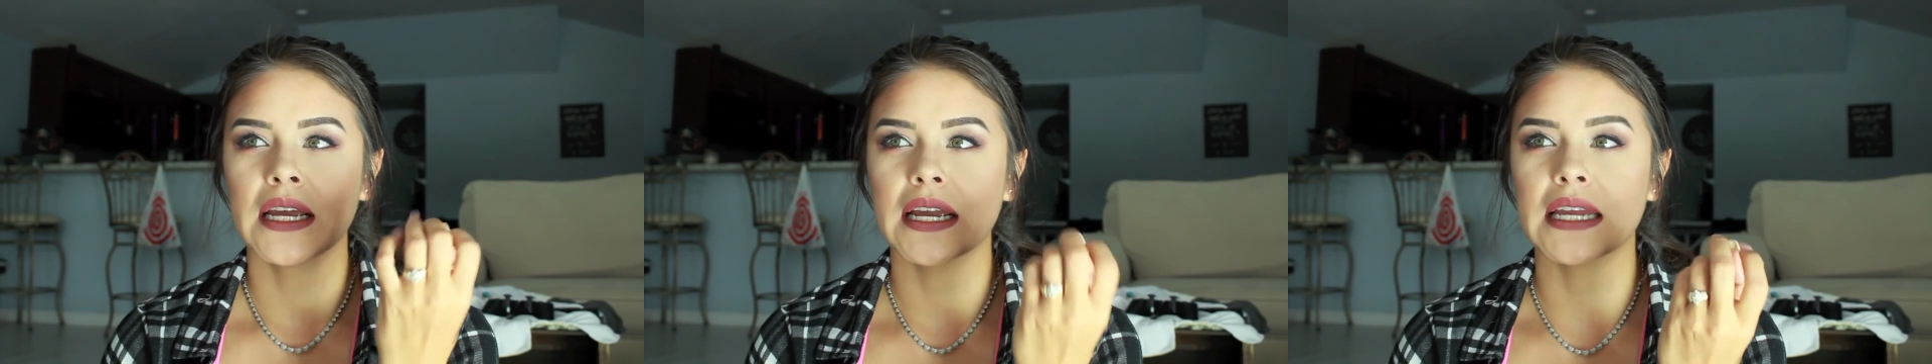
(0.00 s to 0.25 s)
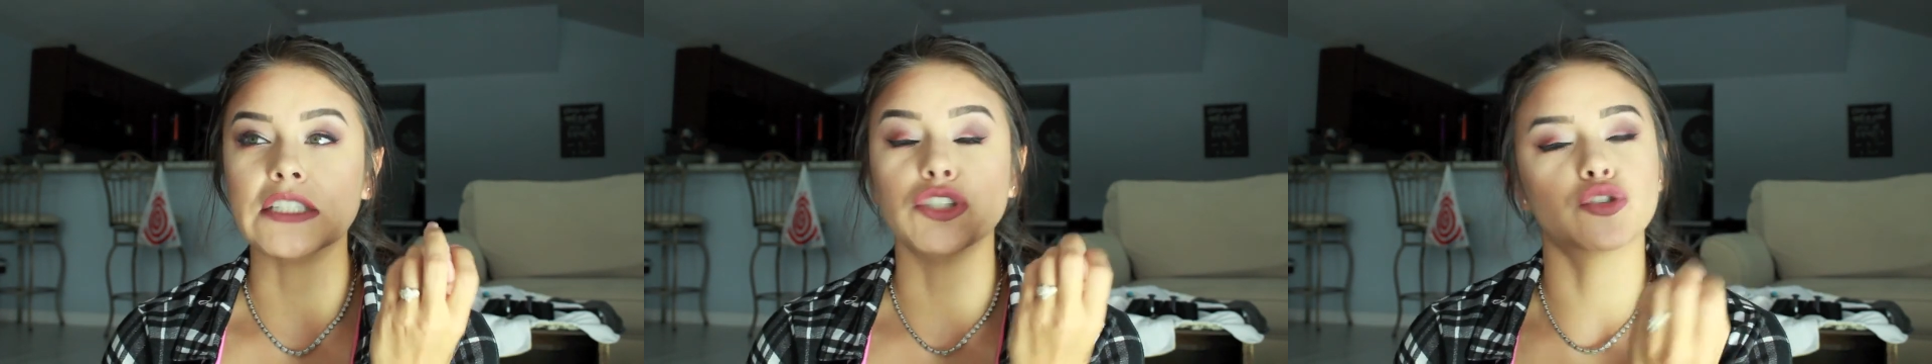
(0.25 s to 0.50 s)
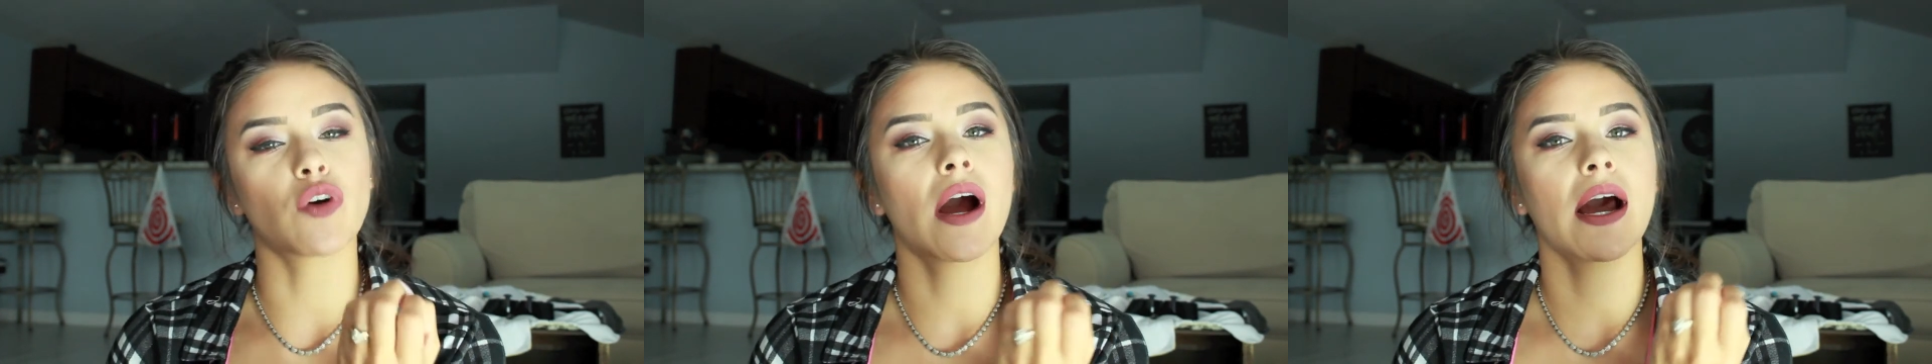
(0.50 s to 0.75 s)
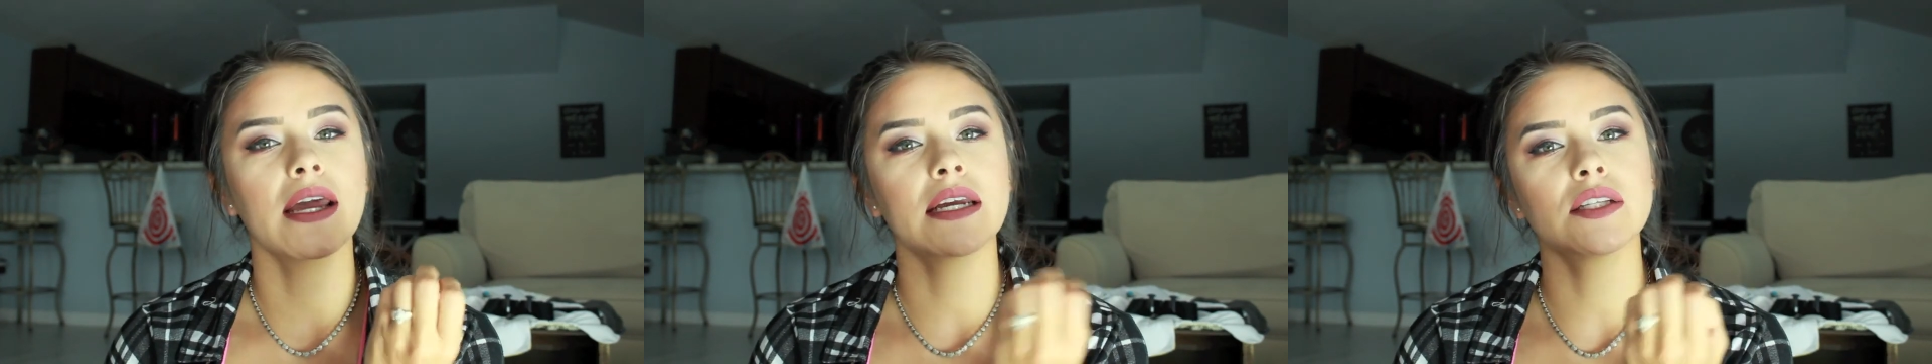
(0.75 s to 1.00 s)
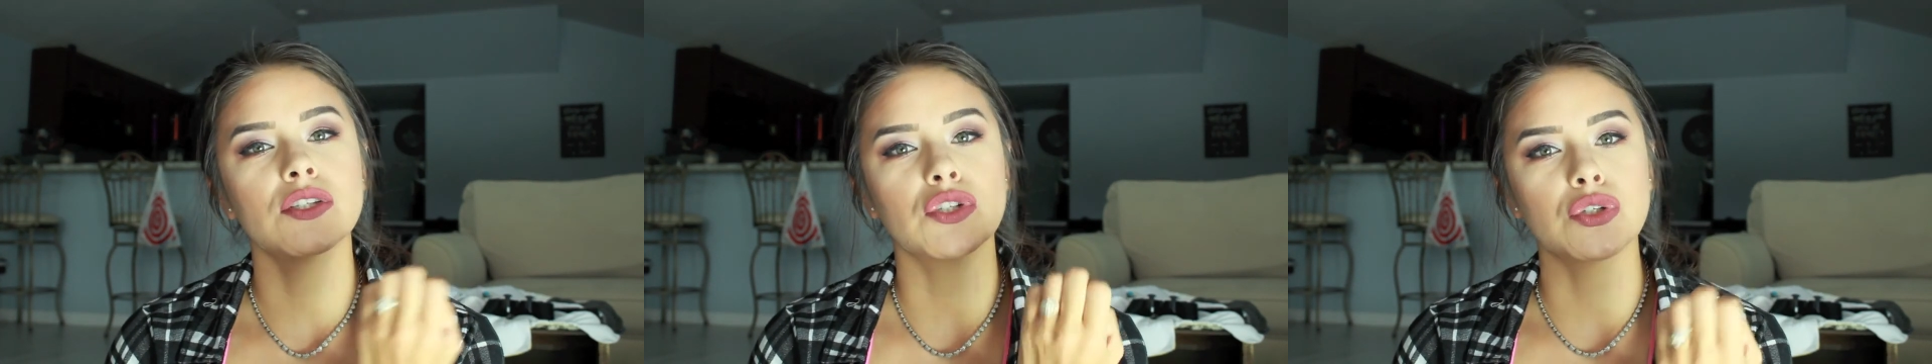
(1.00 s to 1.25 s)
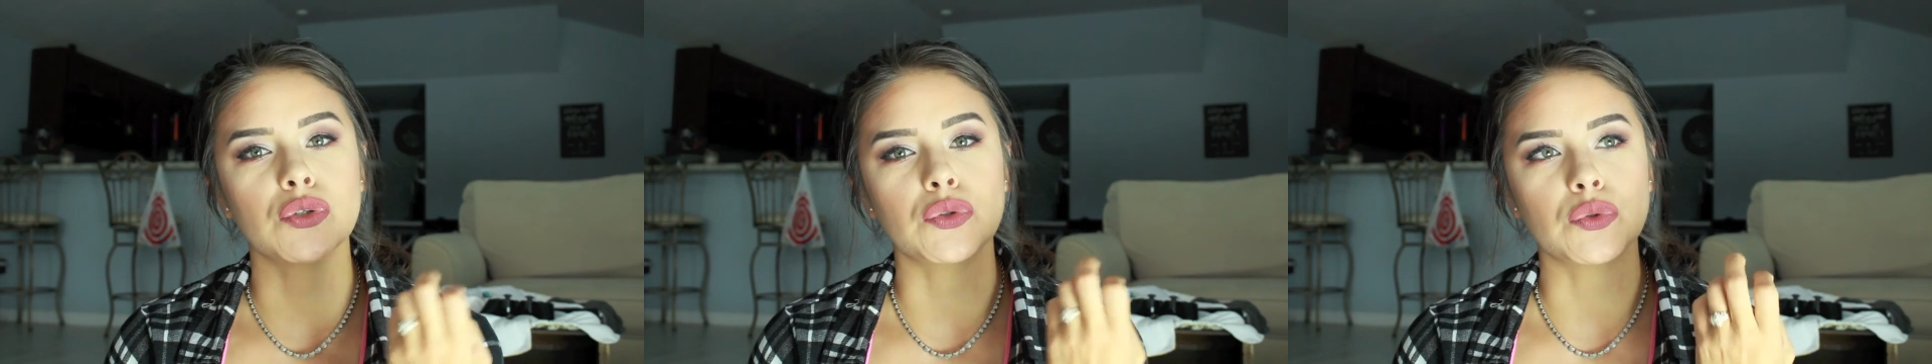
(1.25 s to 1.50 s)
can dry
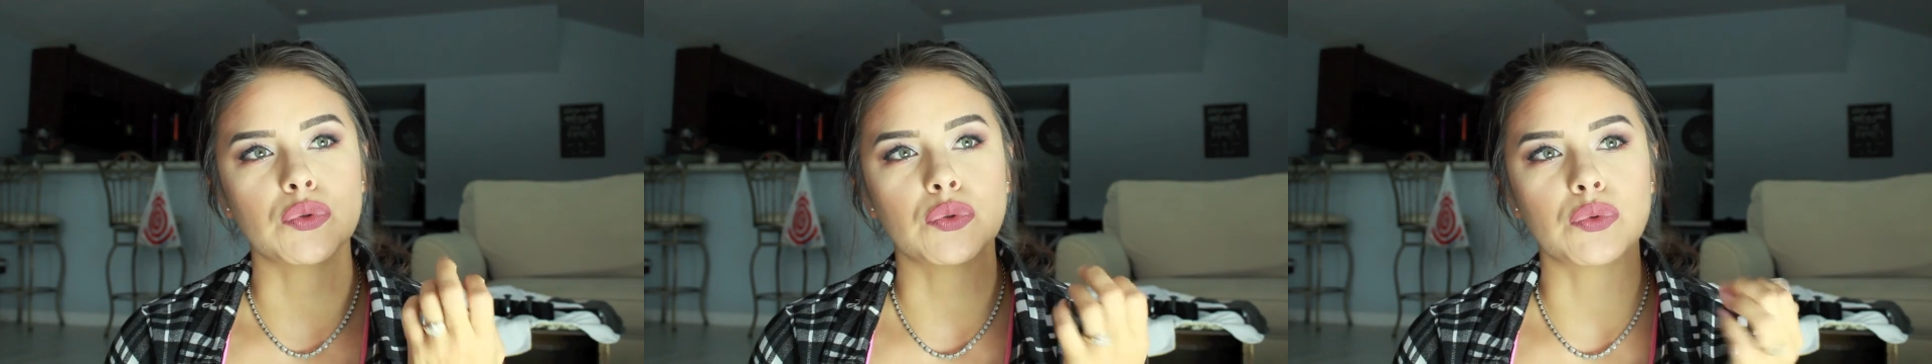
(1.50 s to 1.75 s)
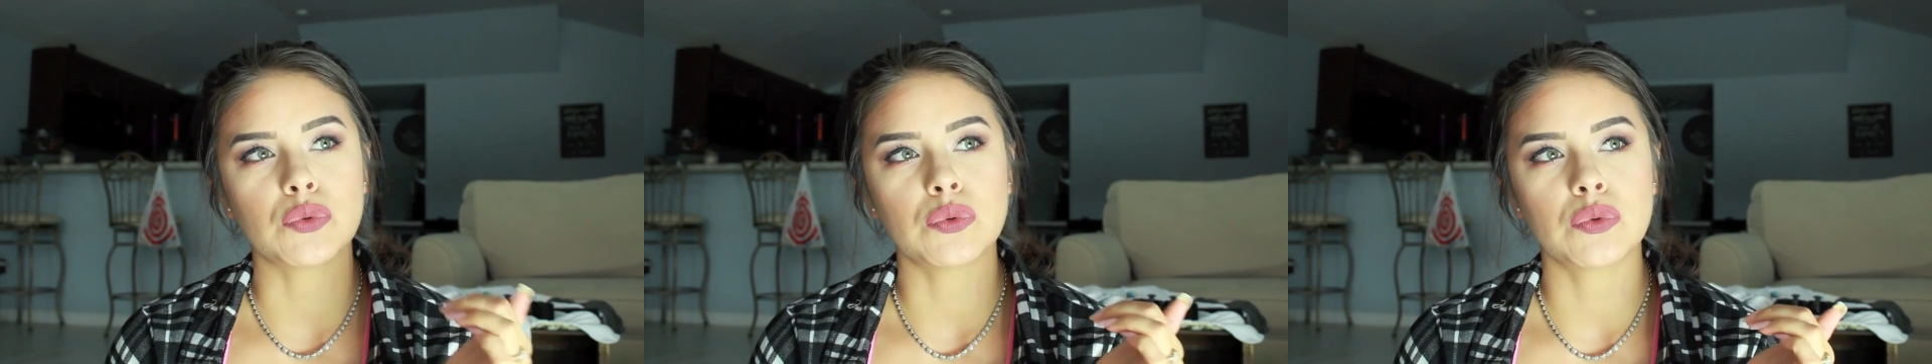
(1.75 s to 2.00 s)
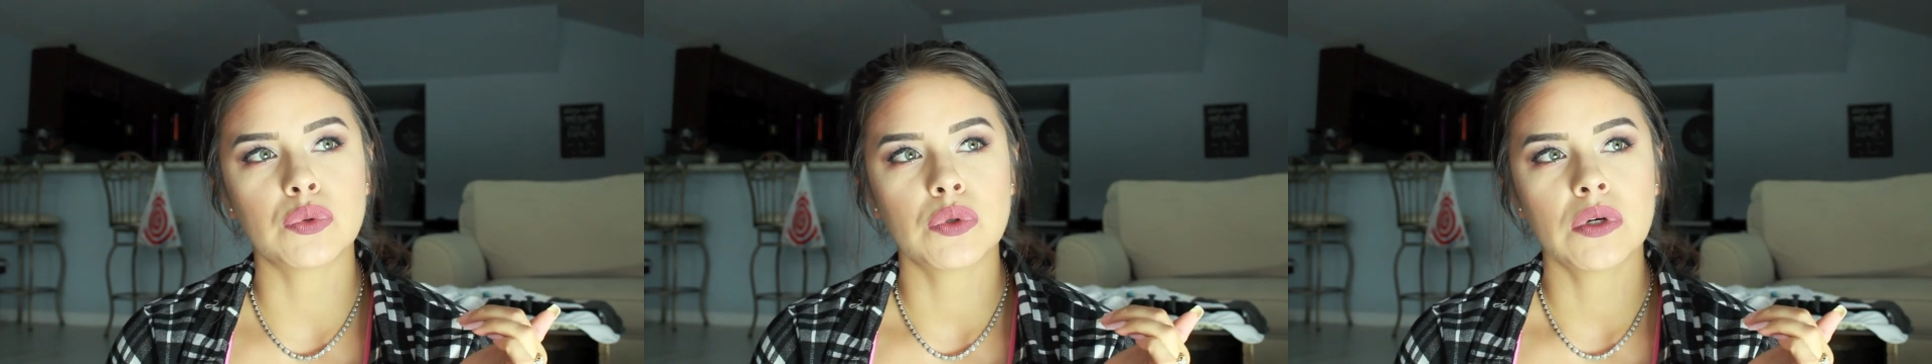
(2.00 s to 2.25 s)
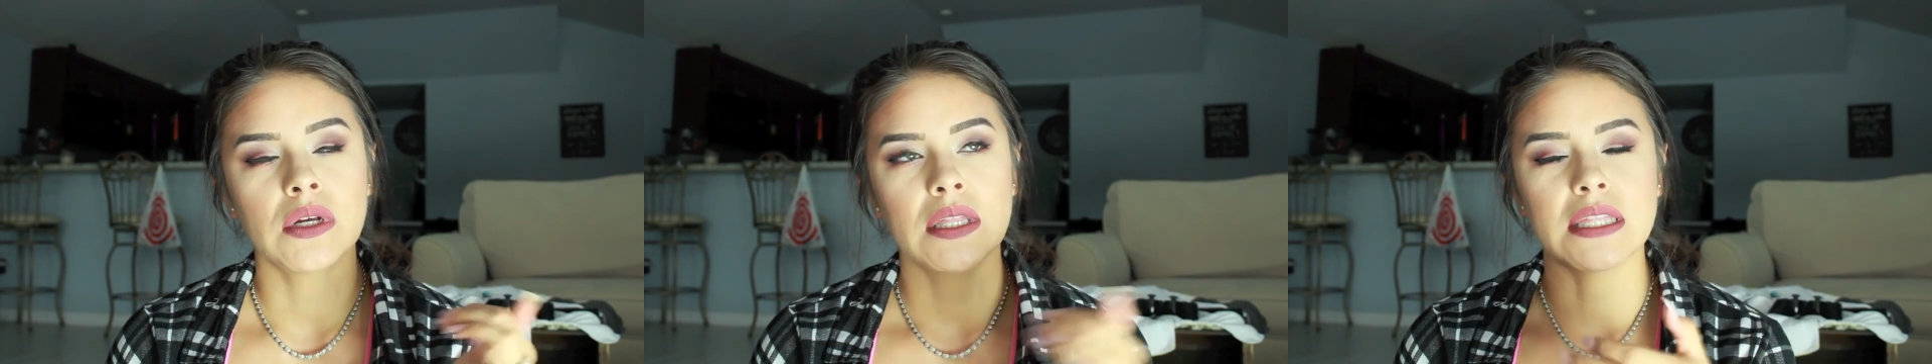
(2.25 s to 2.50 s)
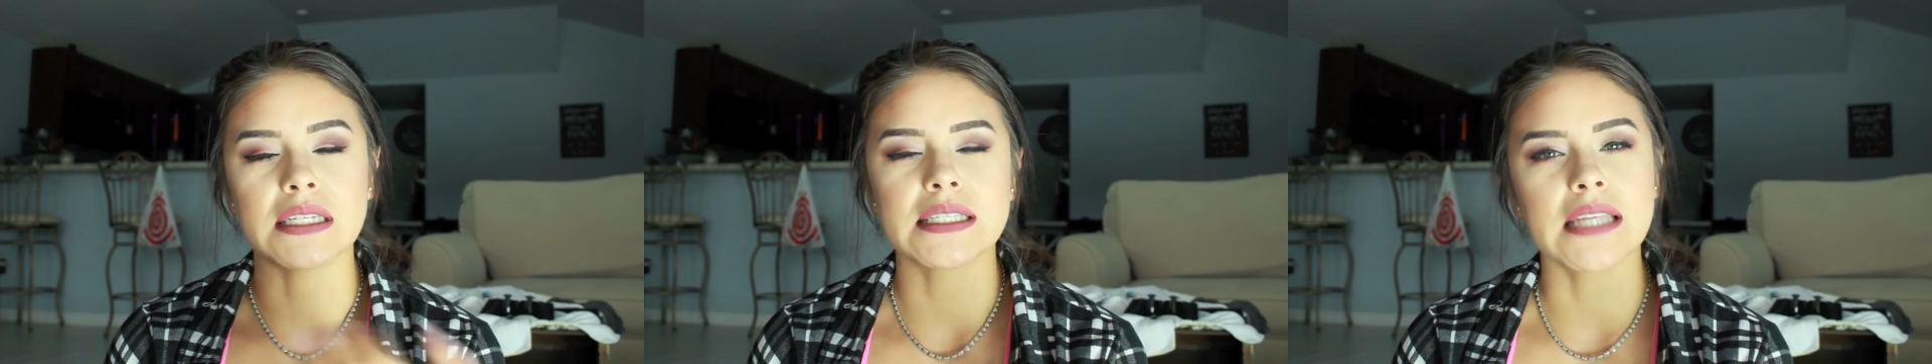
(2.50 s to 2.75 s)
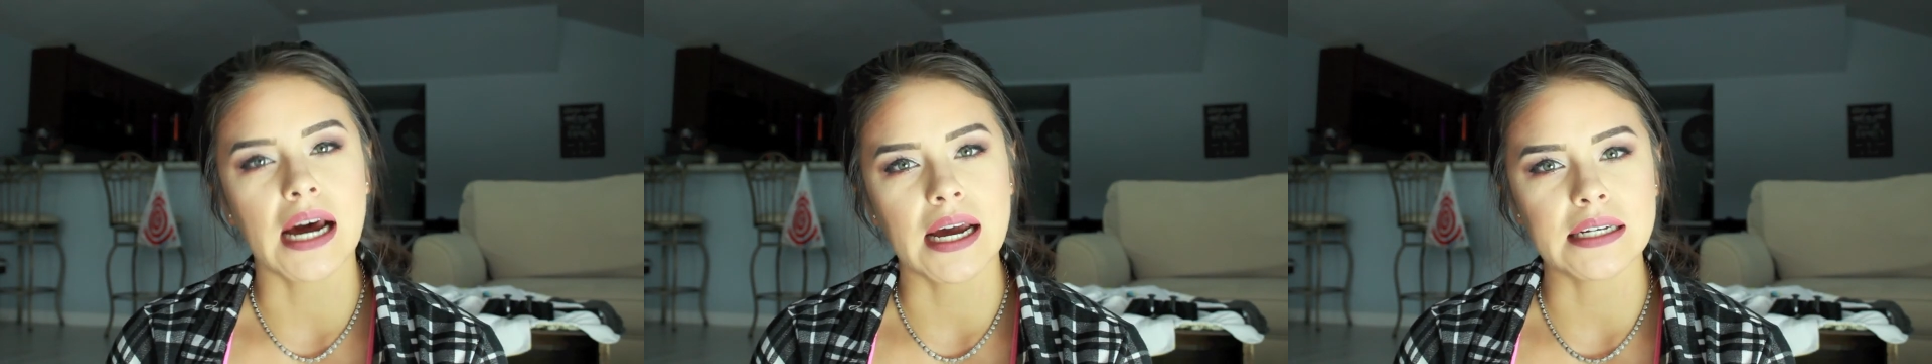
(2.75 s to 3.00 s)
to the
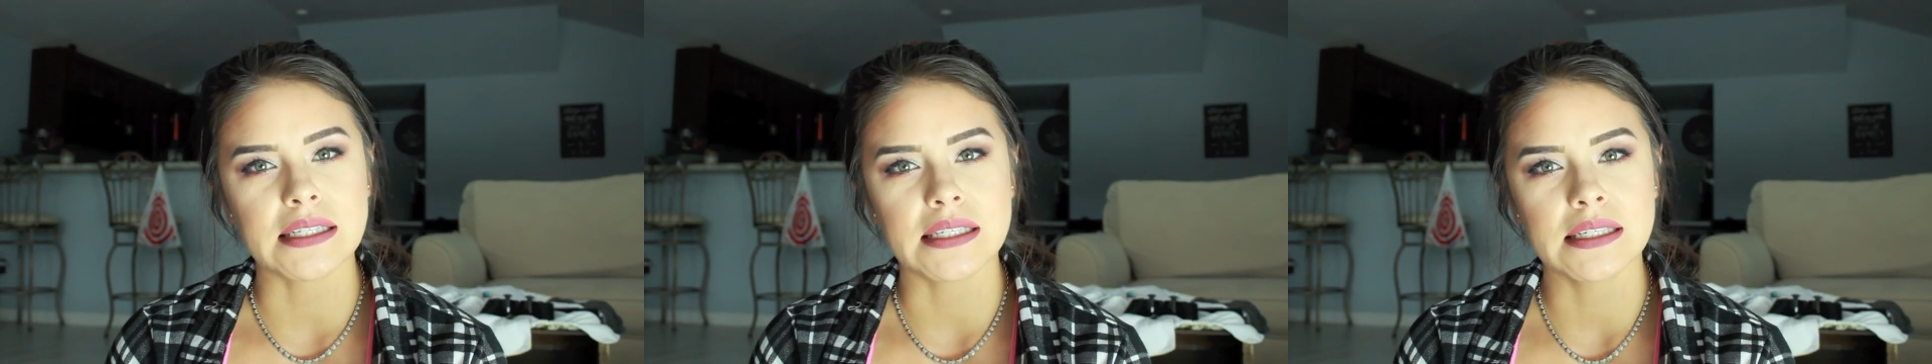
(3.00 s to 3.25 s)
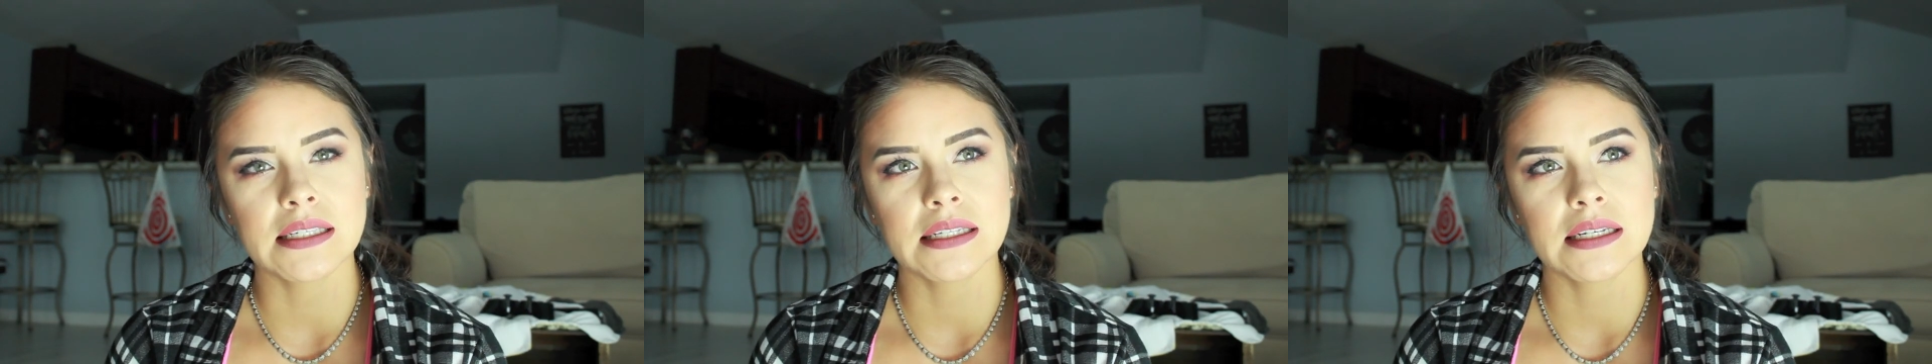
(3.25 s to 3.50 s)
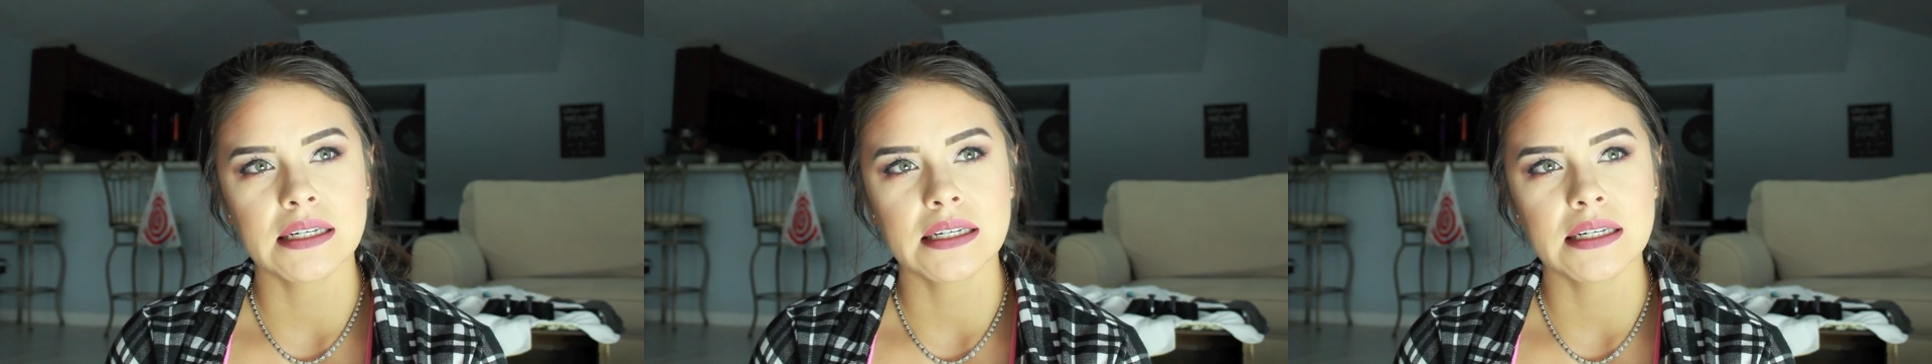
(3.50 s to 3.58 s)
sides.